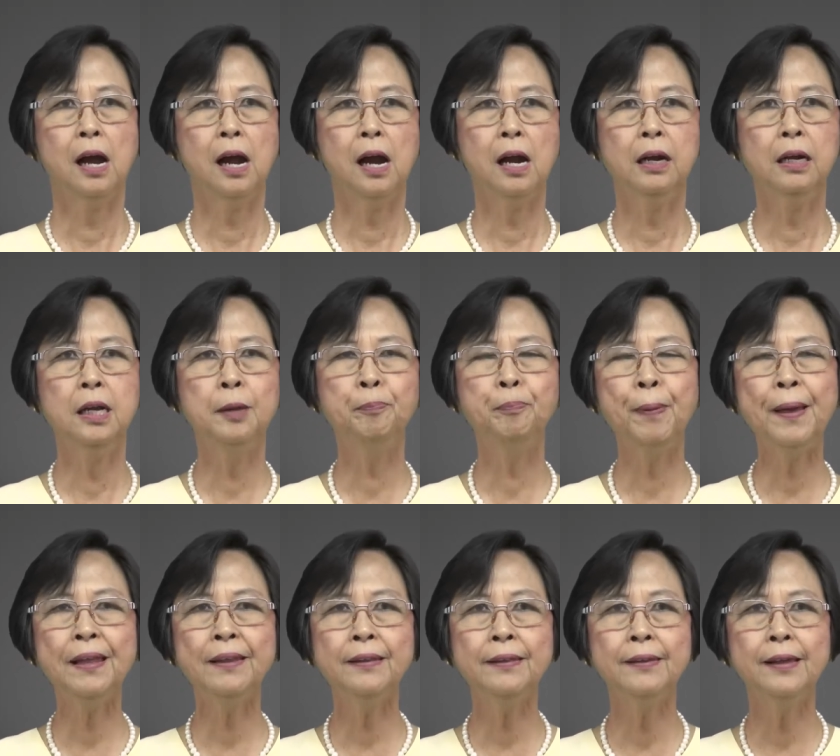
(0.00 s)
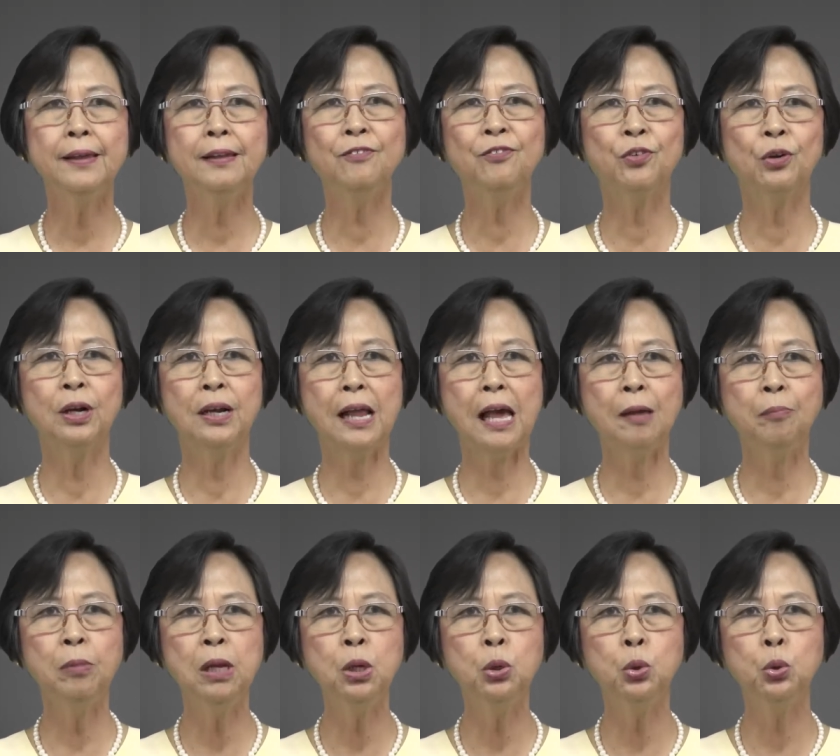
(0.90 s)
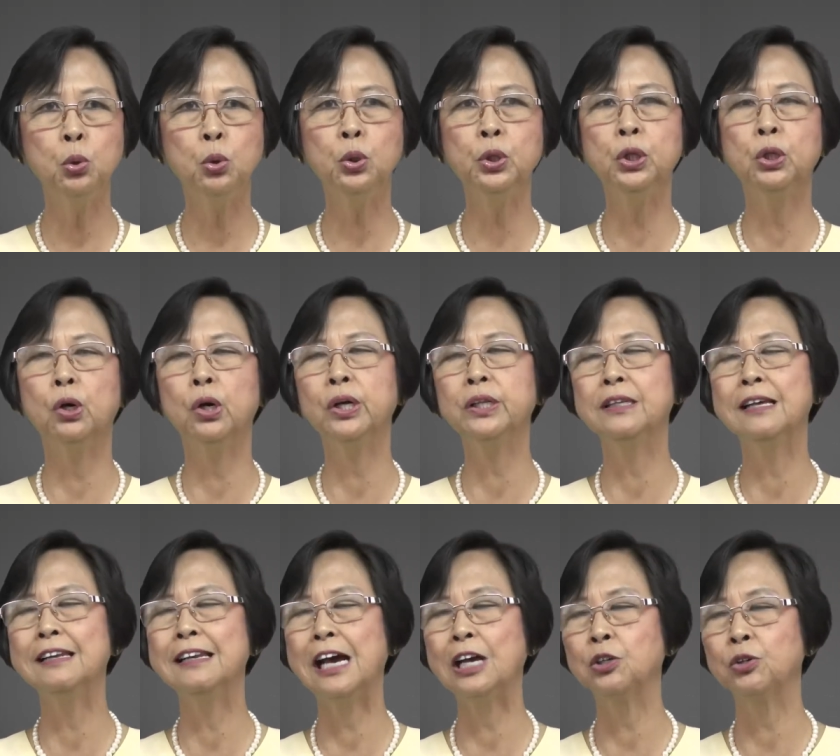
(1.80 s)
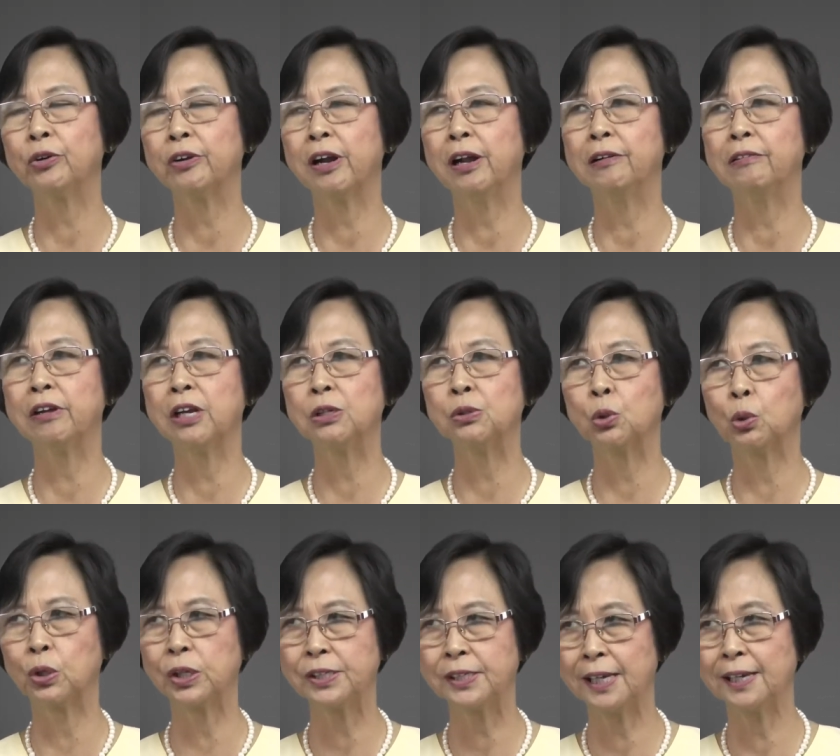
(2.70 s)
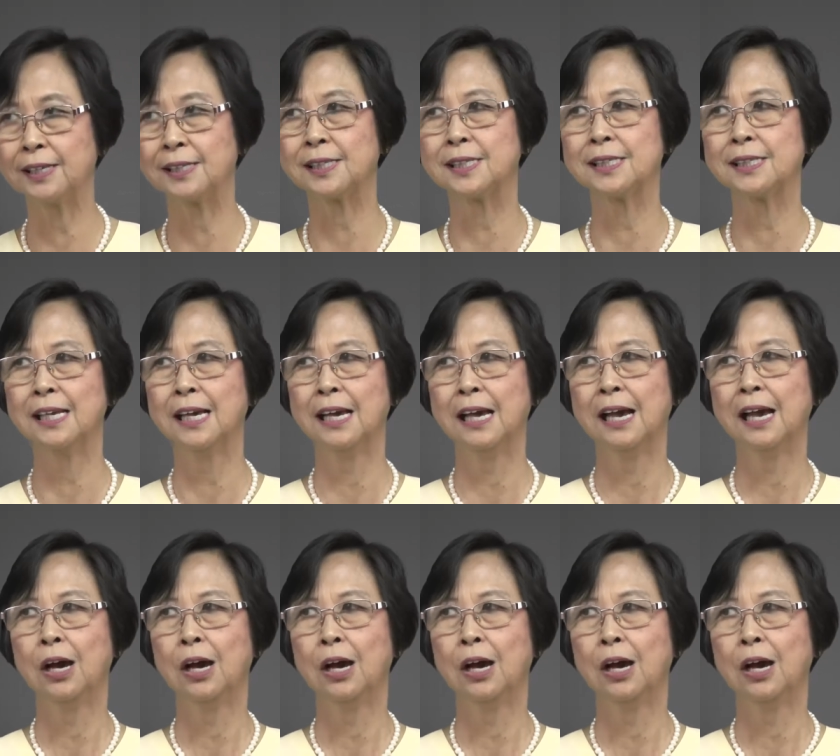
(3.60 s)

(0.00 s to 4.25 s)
are dependent for livelihood on the natural resources